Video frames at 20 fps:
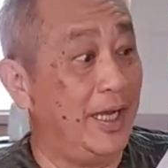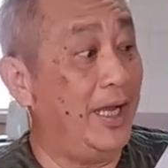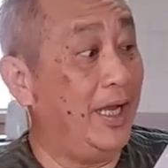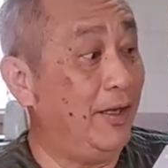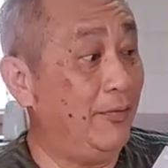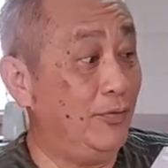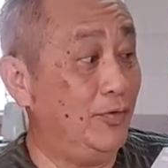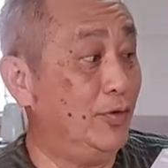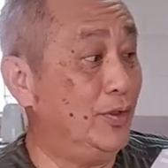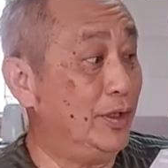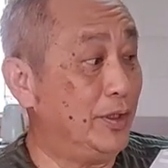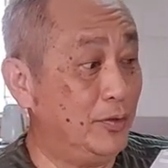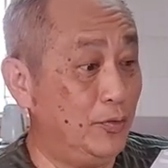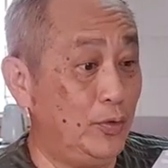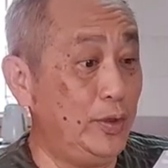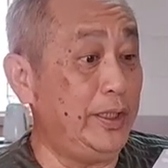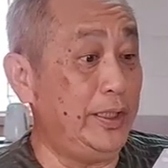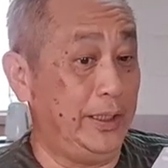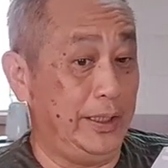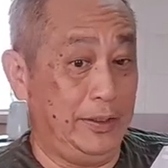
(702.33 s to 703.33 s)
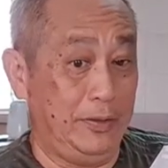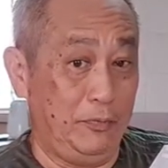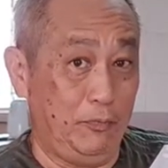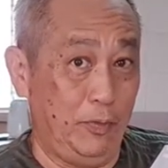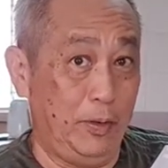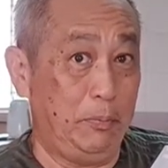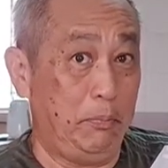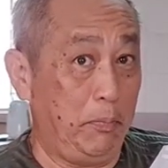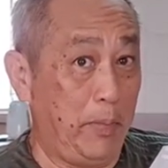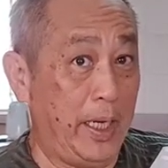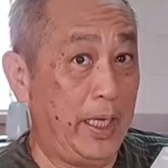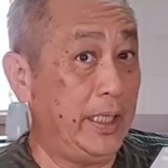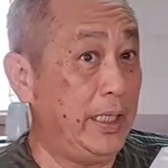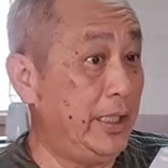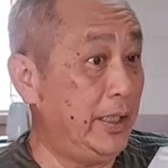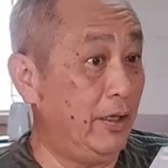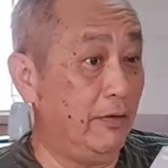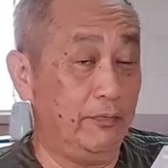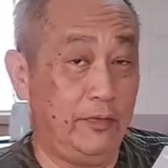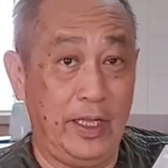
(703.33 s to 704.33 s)
I have to agree with
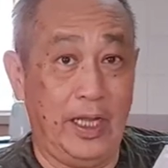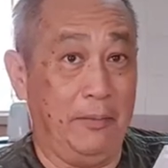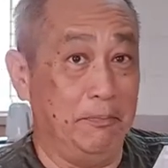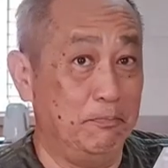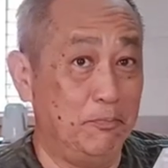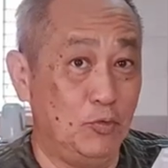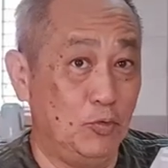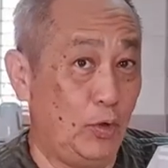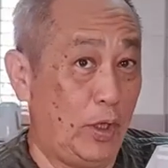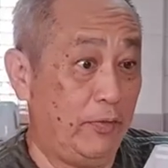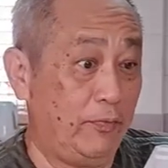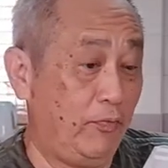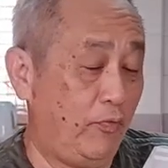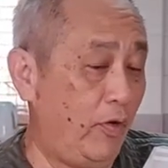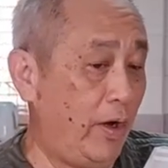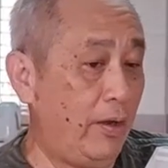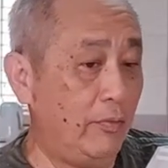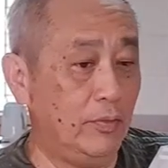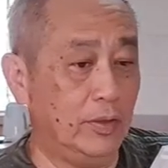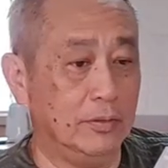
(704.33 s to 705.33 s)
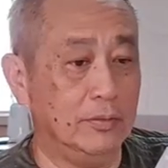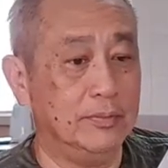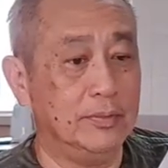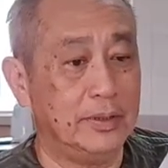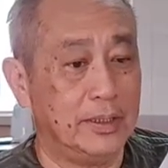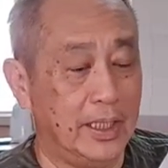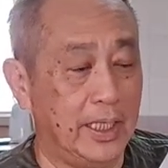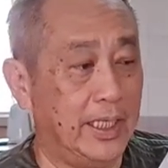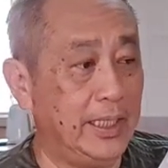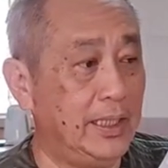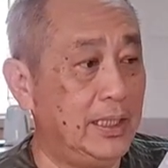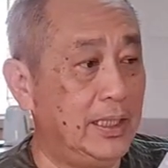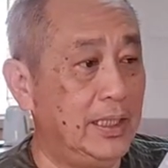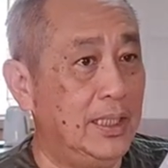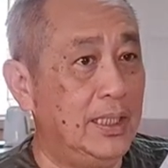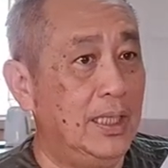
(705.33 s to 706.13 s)
many of them who have traveled, right?